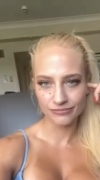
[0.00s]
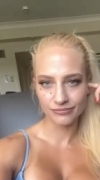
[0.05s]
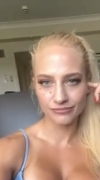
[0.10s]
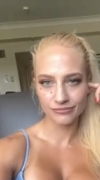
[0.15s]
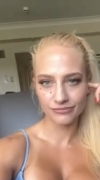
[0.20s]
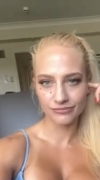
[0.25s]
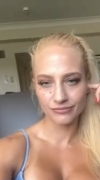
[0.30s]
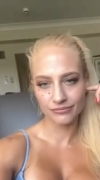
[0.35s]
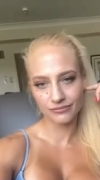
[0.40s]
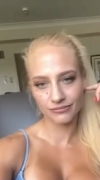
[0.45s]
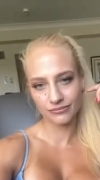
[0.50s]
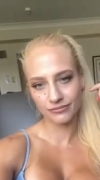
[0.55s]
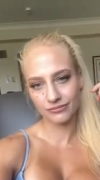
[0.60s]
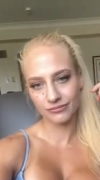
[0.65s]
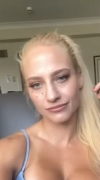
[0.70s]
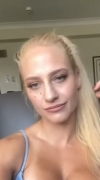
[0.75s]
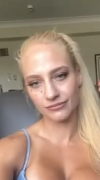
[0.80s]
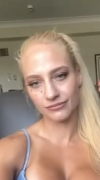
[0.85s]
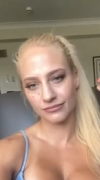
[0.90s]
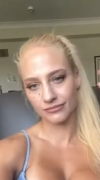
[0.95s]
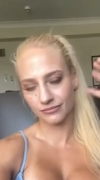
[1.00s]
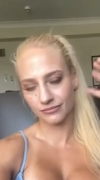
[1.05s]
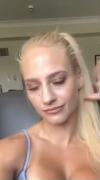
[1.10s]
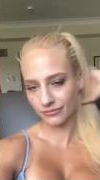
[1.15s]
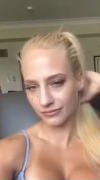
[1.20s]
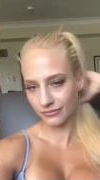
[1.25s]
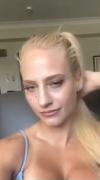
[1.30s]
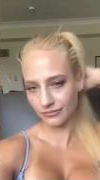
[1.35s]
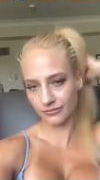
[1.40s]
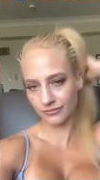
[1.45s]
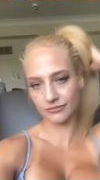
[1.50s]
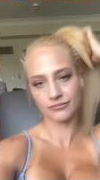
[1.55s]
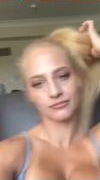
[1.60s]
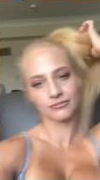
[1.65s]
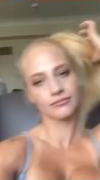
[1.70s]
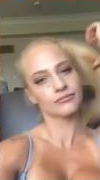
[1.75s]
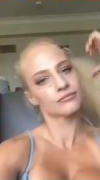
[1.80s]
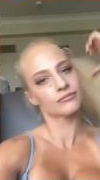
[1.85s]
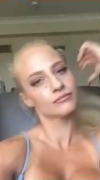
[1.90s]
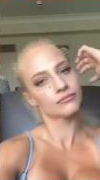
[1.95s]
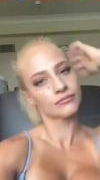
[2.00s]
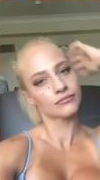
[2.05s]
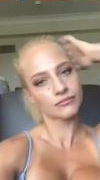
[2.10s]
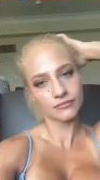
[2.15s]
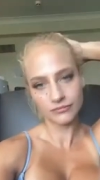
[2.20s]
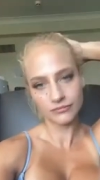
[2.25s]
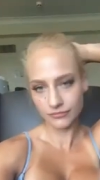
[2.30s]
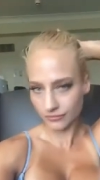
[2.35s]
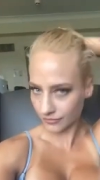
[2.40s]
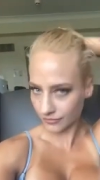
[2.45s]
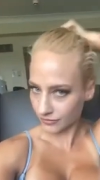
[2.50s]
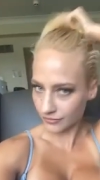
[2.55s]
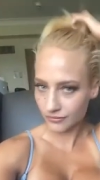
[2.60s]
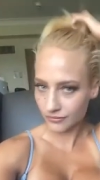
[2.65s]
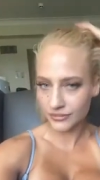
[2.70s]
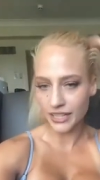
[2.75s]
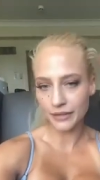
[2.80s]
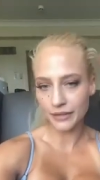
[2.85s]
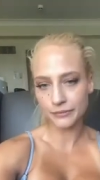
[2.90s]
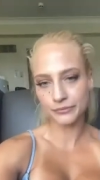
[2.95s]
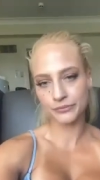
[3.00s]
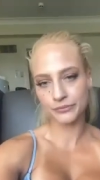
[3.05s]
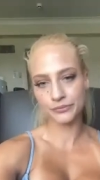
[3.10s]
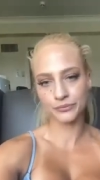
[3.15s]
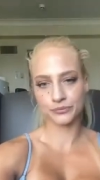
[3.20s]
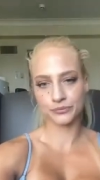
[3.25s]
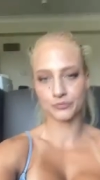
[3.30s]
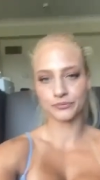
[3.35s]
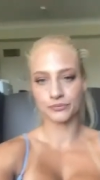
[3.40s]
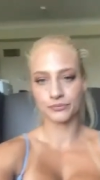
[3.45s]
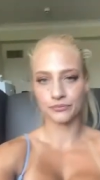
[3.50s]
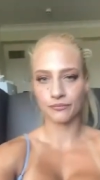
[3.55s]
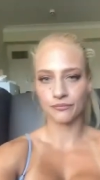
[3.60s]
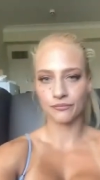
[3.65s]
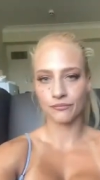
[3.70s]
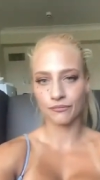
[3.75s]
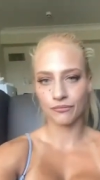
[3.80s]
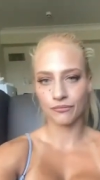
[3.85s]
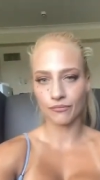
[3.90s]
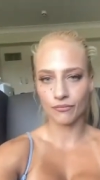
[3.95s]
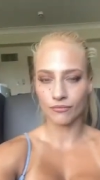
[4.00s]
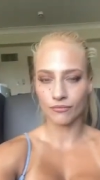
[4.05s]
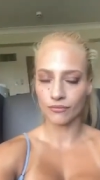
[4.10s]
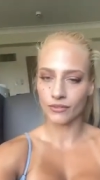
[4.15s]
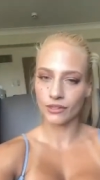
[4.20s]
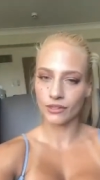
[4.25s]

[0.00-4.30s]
I'm not asking for your game plan, obviously, but how do you think you will win this fight?